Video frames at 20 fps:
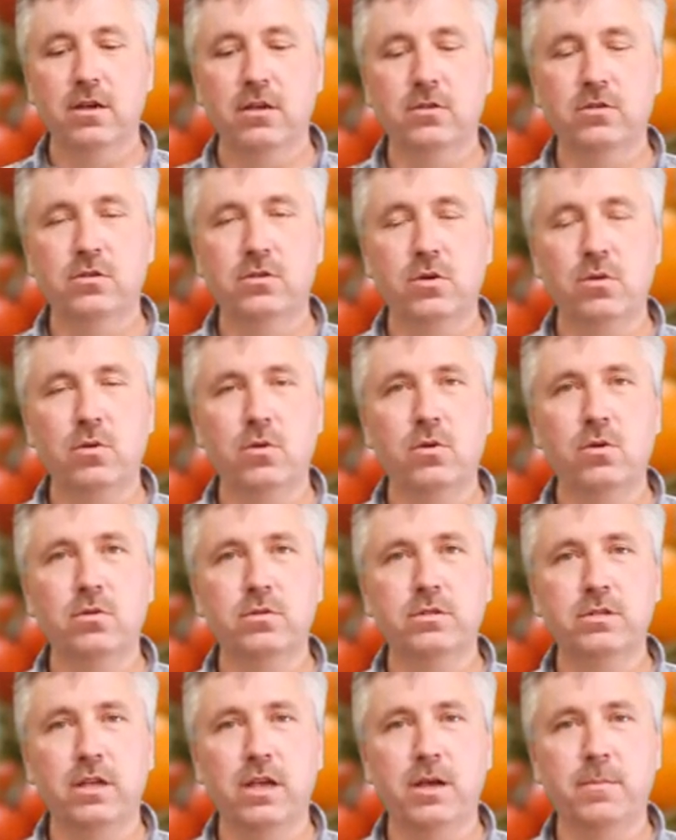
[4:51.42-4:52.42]
soil
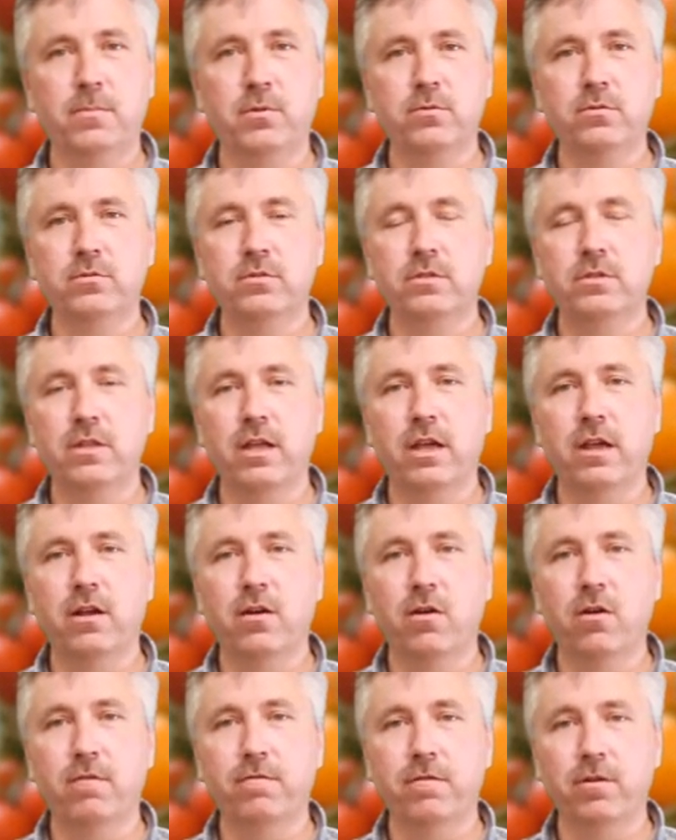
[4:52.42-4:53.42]
samples that
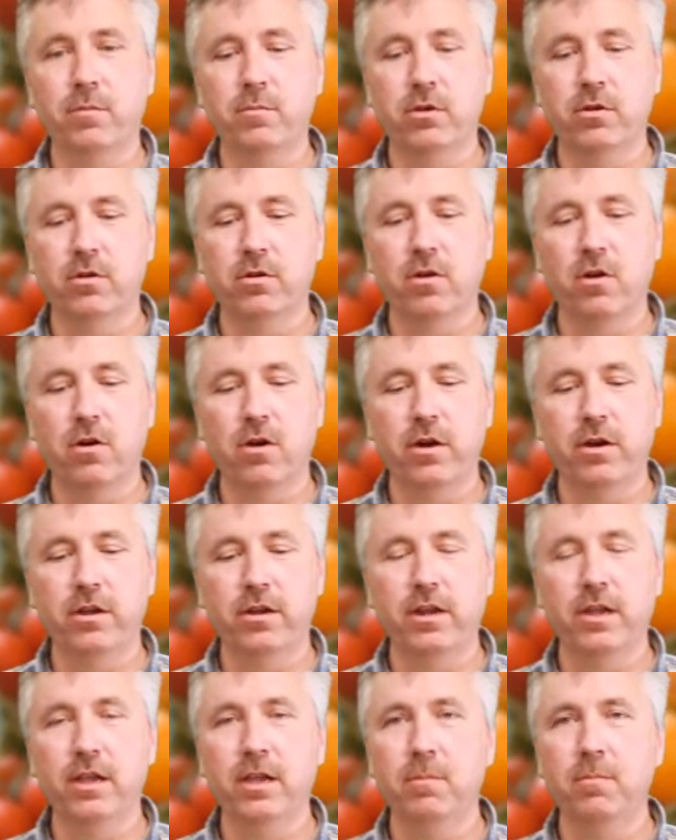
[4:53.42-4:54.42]
are from your
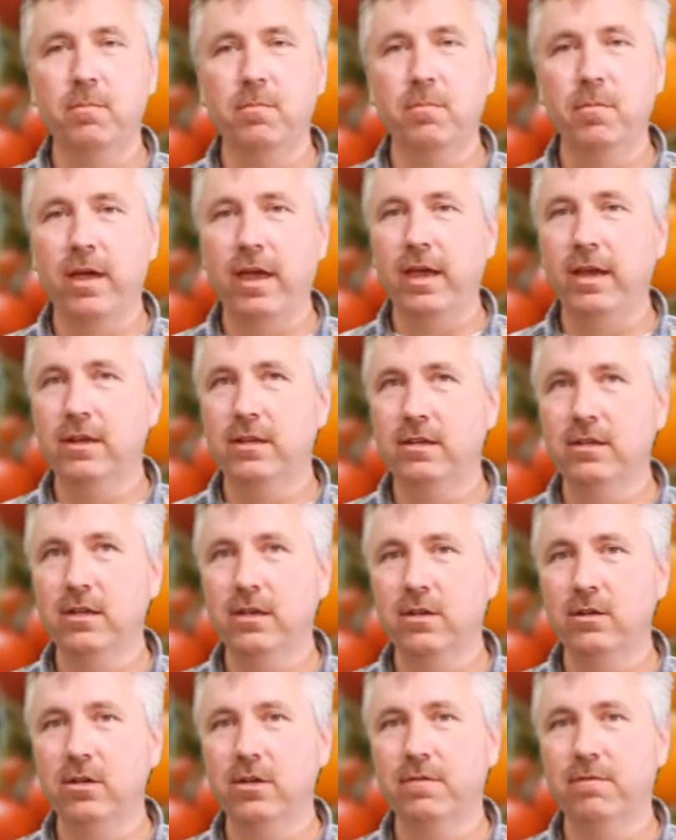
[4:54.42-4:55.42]
garden in 8 to
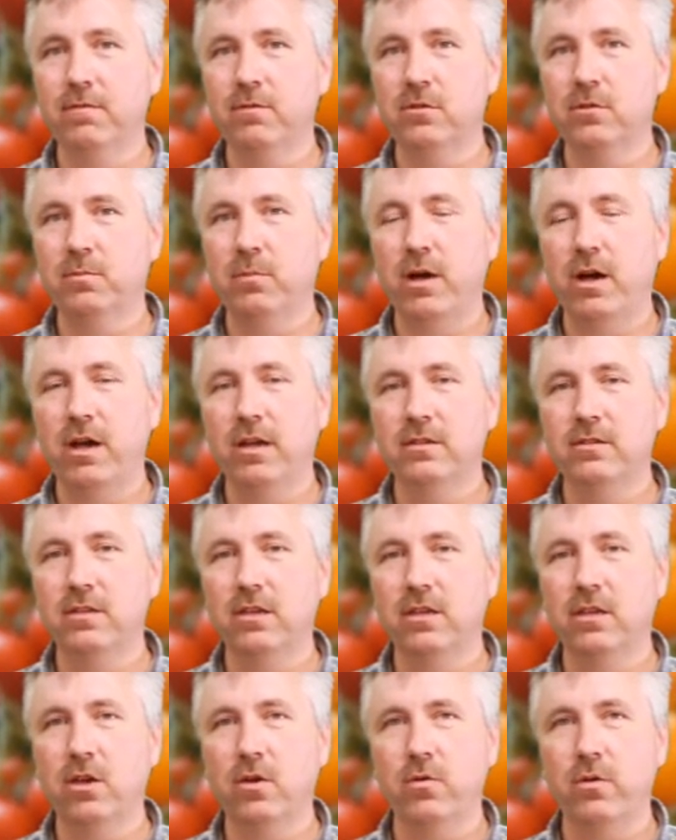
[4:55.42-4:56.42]
10 different spots
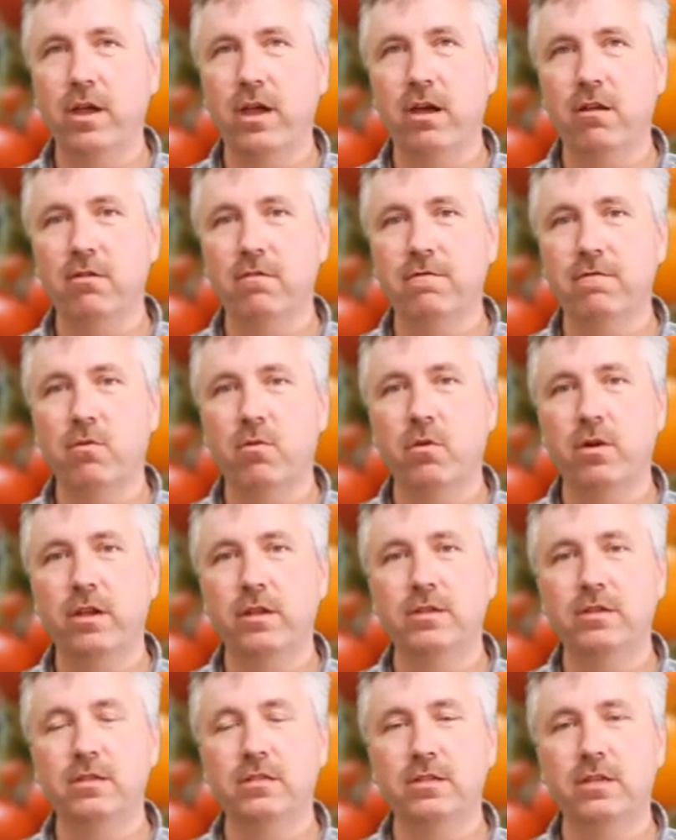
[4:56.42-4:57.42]
that go down to 4
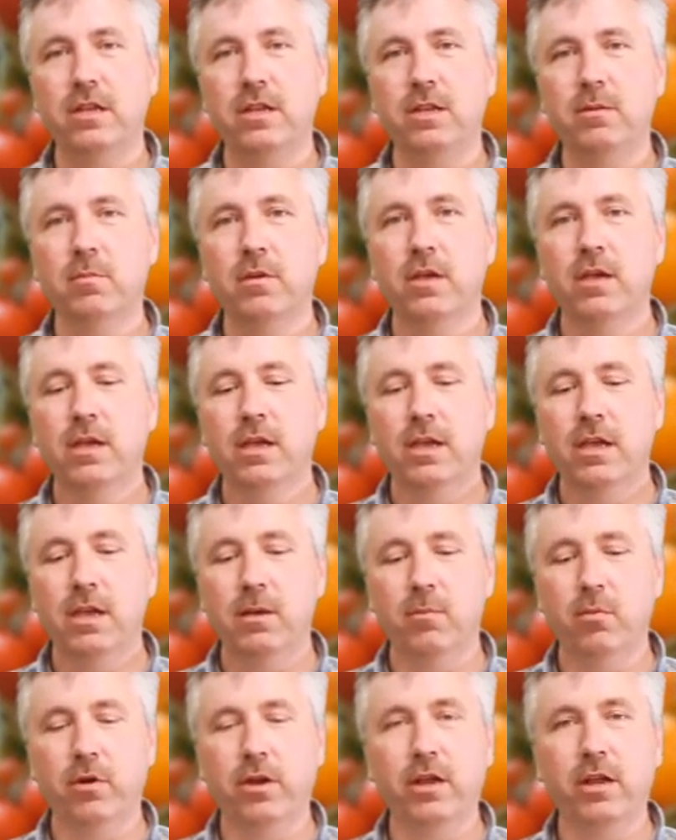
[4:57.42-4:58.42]
inches deep
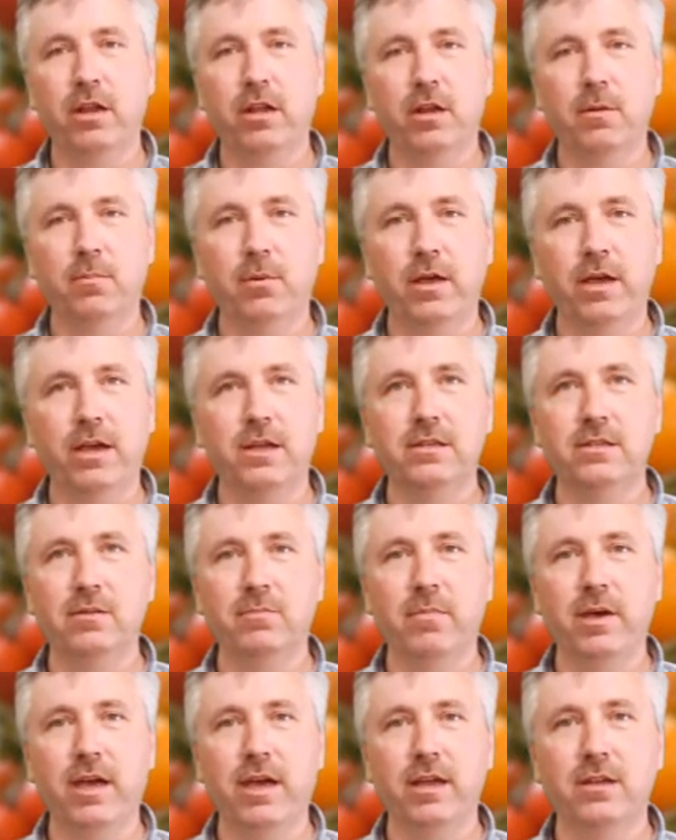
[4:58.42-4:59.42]
and bring it in a
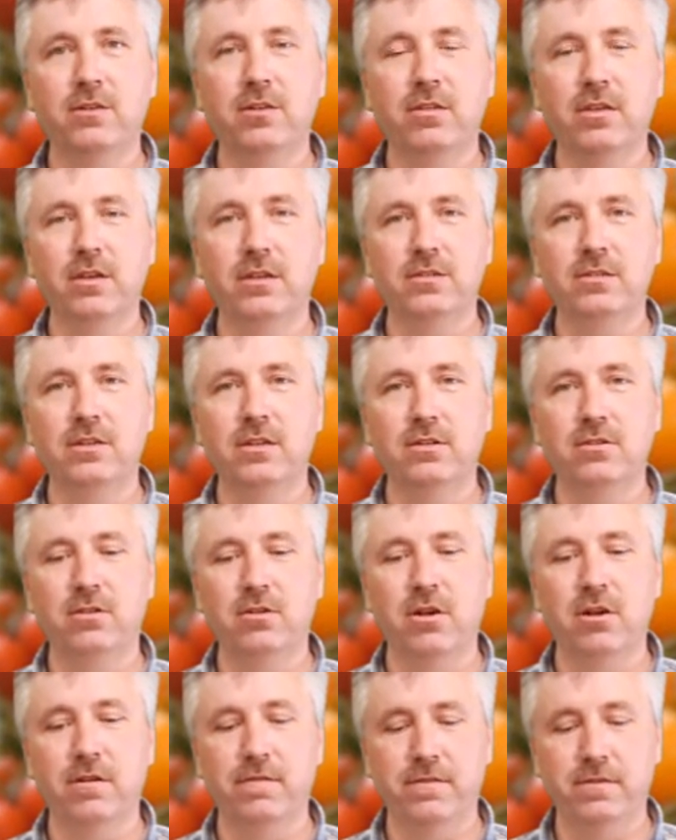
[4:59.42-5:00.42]
plastic bag to the extension
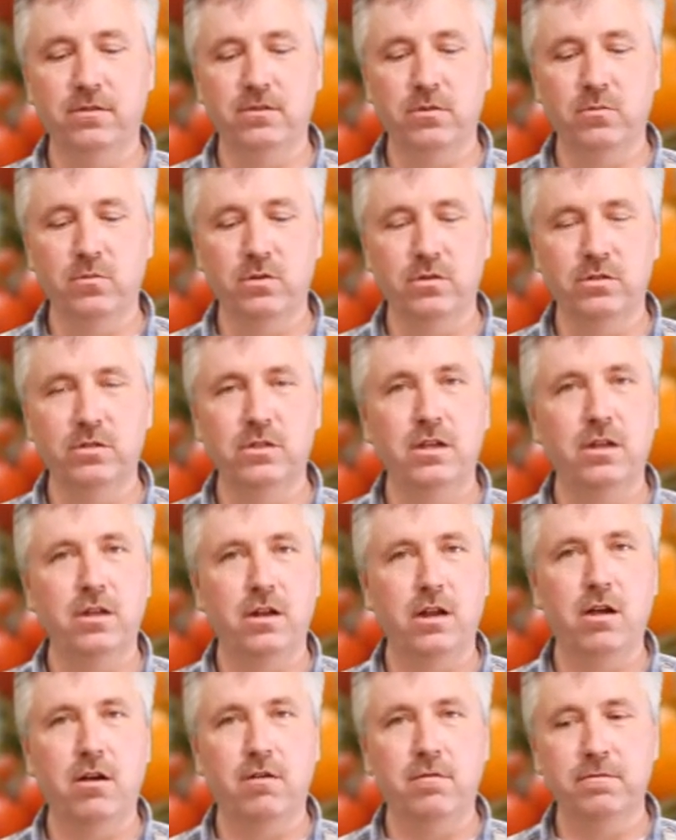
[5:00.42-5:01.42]
office, and we'll send it
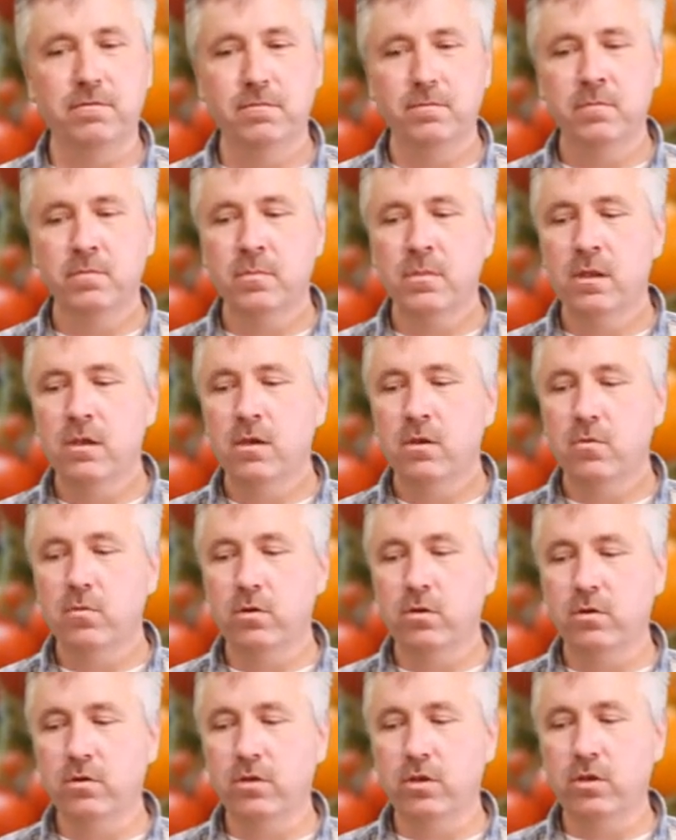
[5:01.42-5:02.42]
off.
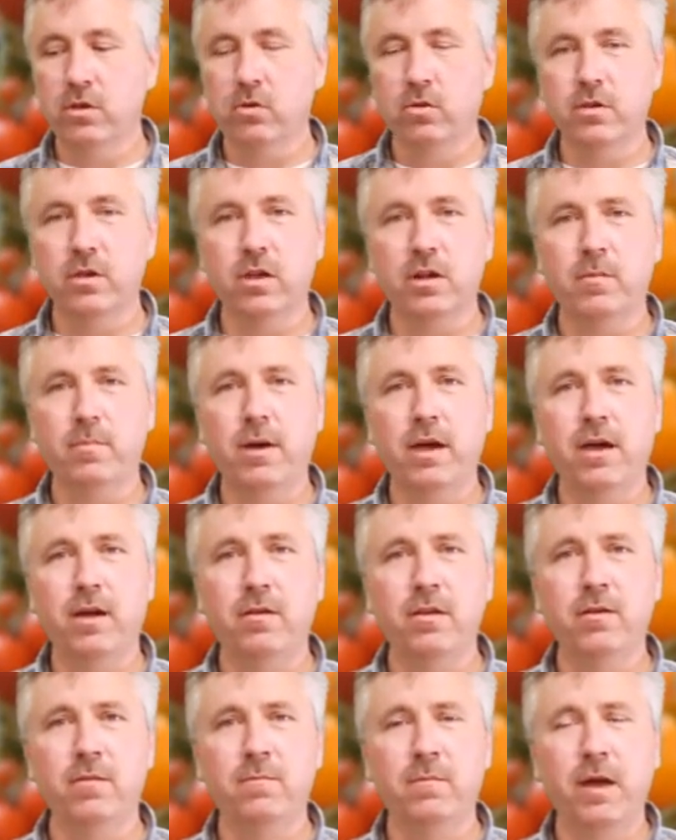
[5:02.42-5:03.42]
You'll get
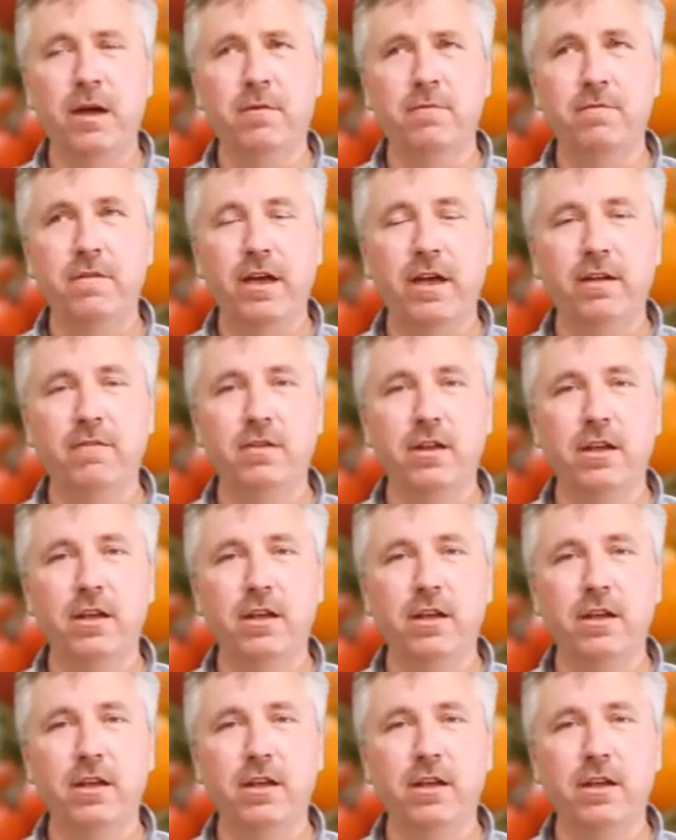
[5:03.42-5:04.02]
in about 5